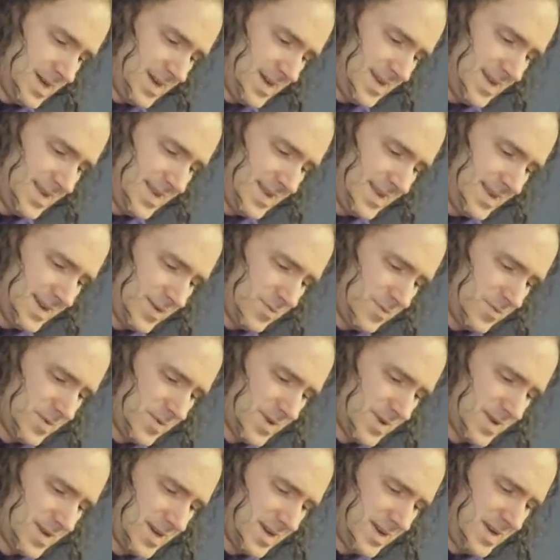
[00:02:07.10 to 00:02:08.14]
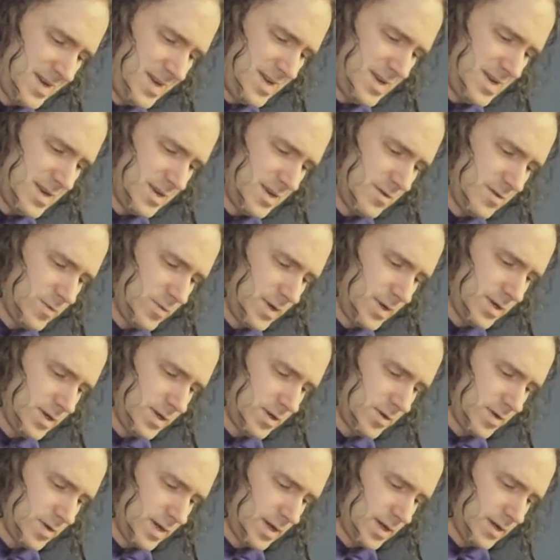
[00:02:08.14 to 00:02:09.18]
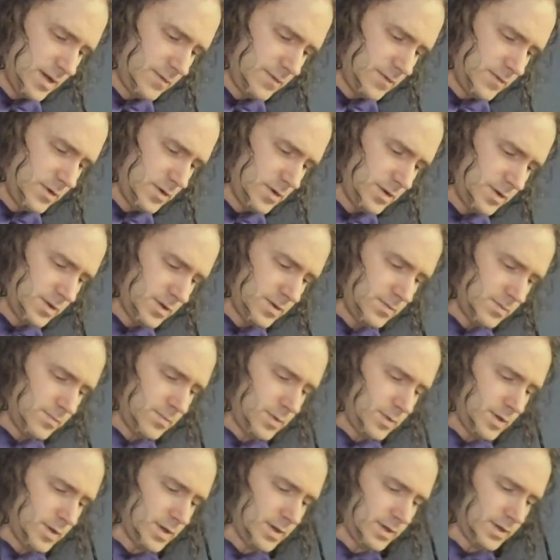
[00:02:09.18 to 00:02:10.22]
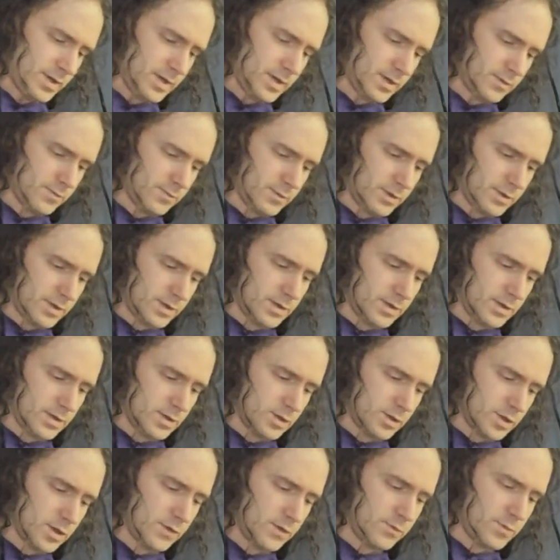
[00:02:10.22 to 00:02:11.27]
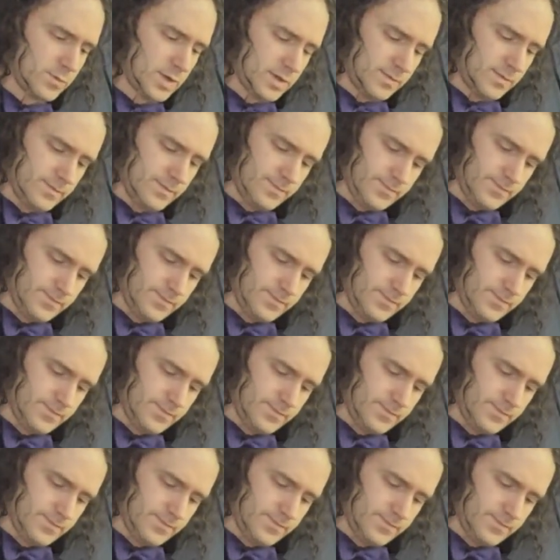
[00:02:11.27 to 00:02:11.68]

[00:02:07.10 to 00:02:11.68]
And that kind of went okay at first, but I hit a very tough bit,